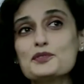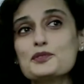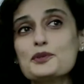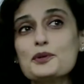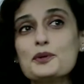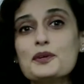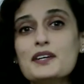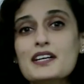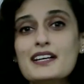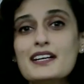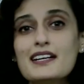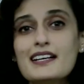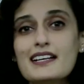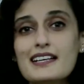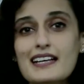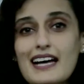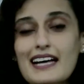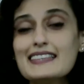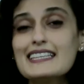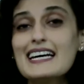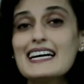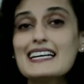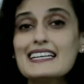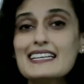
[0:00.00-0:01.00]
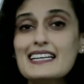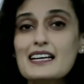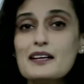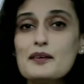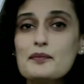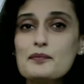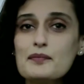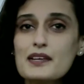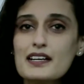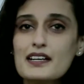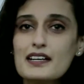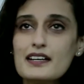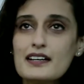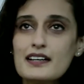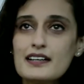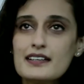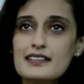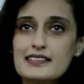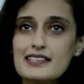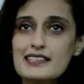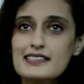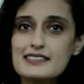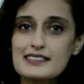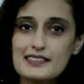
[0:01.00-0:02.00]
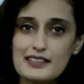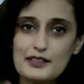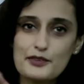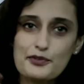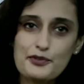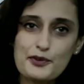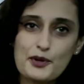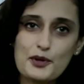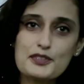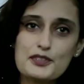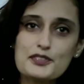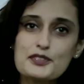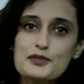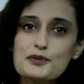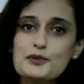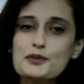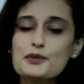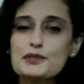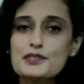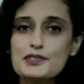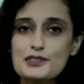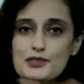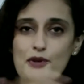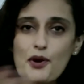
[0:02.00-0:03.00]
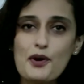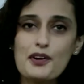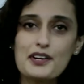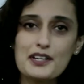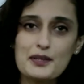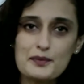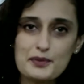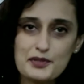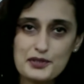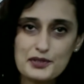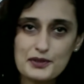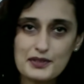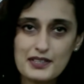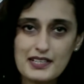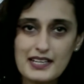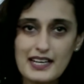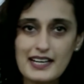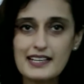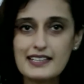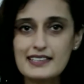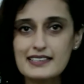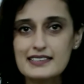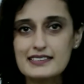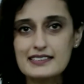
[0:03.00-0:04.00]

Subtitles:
So at that time, there's, of course, you know Saurabh Shukla.